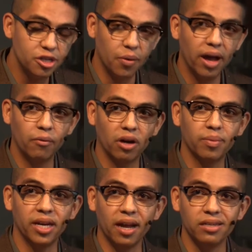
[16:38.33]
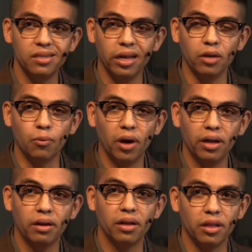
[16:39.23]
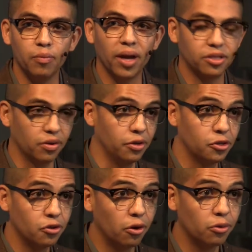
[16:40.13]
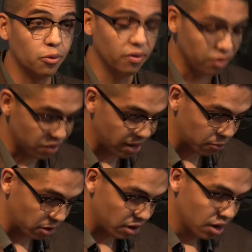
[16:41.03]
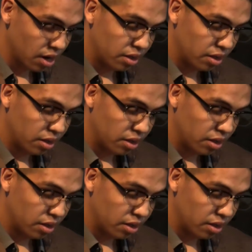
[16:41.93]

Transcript: Joanne Ruckman in 1981 in the New Mexico Historical Review they were